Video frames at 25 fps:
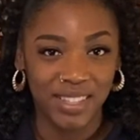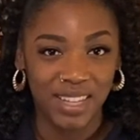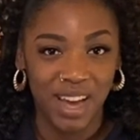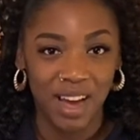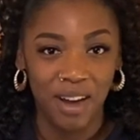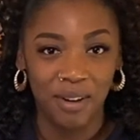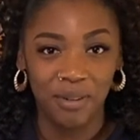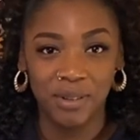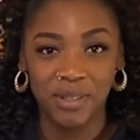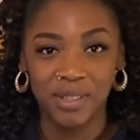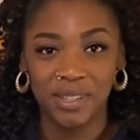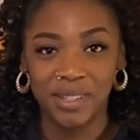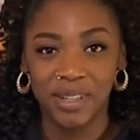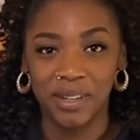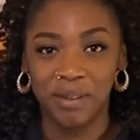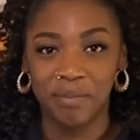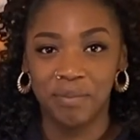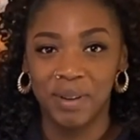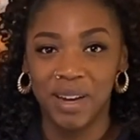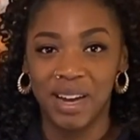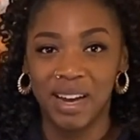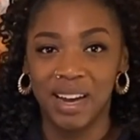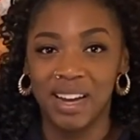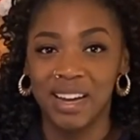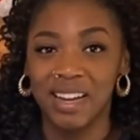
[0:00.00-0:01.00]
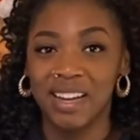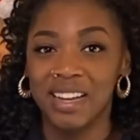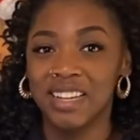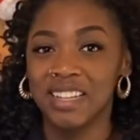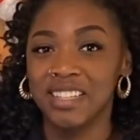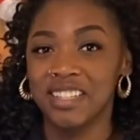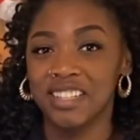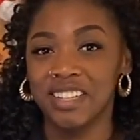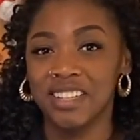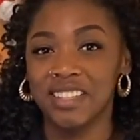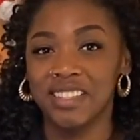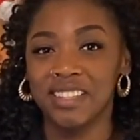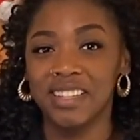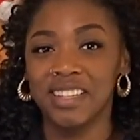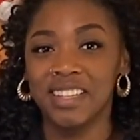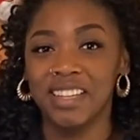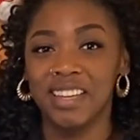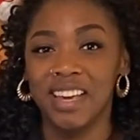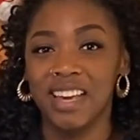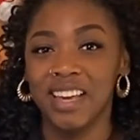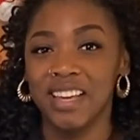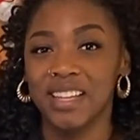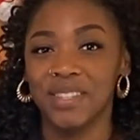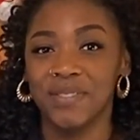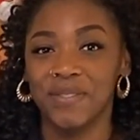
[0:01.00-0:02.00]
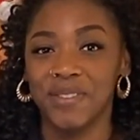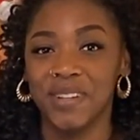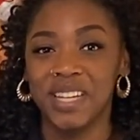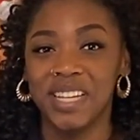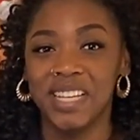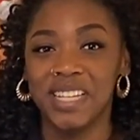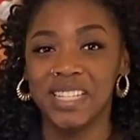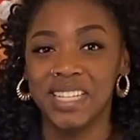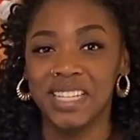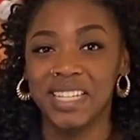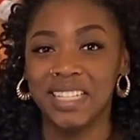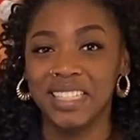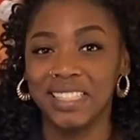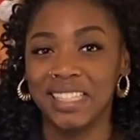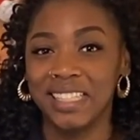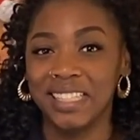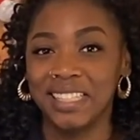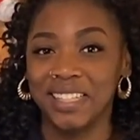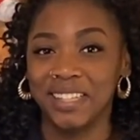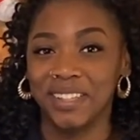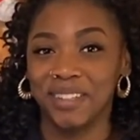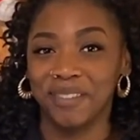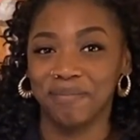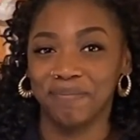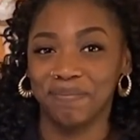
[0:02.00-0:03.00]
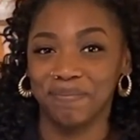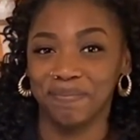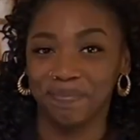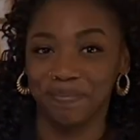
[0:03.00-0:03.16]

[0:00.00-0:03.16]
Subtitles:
towels nearby just in case for easy cleanup.